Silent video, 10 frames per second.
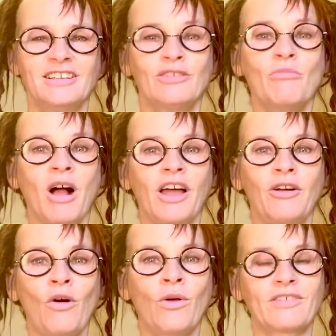You might
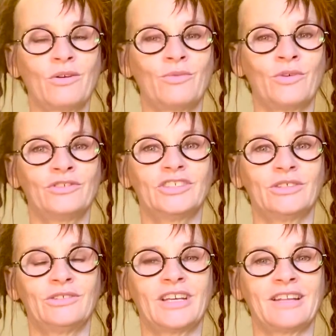also want
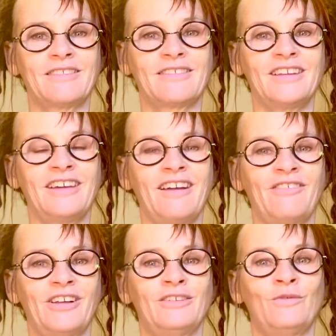to consider
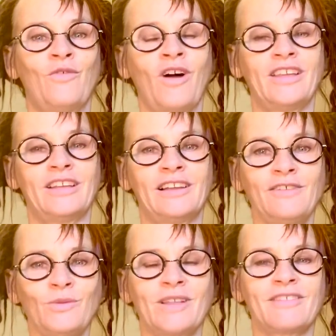and invite your
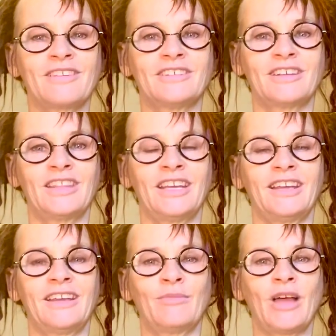loved ones into
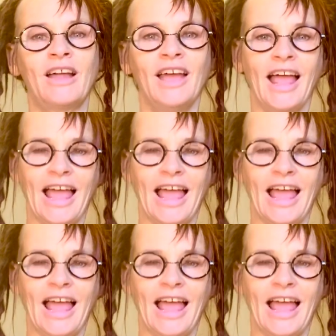thinking about